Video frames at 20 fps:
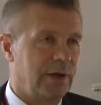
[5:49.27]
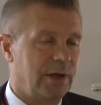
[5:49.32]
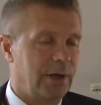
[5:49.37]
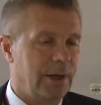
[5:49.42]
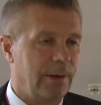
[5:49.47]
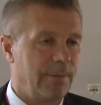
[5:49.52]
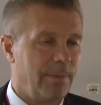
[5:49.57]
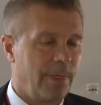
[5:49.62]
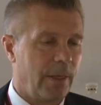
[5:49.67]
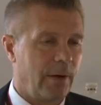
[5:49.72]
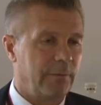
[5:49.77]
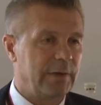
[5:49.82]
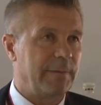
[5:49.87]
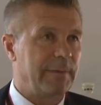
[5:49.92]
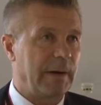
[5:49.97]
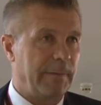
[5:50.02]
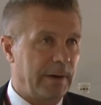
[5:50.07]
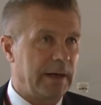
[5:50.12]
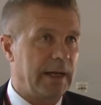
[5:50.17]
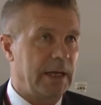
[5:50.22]
the
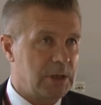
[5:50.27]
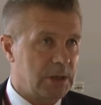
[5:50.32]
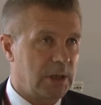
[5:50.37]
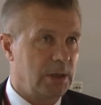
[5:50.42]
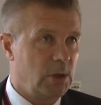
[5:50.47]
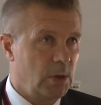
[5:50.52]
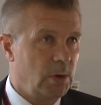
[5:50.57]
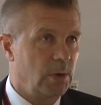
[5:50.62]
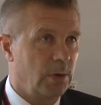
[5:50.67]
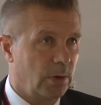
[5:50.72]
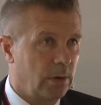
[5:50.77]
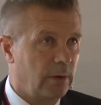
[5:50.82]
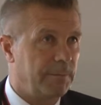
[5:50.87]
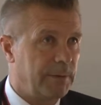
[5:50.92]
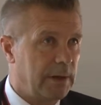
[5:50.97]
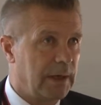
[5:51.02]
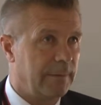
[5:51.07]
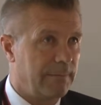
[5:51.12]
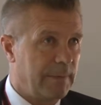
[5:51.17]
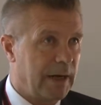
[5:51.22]
preparation new
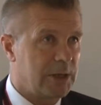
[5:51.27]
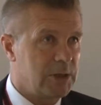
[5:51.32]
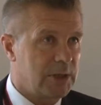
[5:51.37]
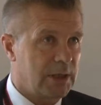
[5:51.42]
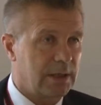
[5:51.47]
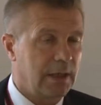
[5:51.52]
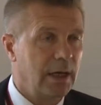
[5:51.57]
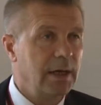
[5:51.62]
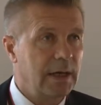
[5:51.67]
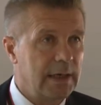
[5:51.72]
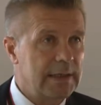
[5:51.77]
European budget,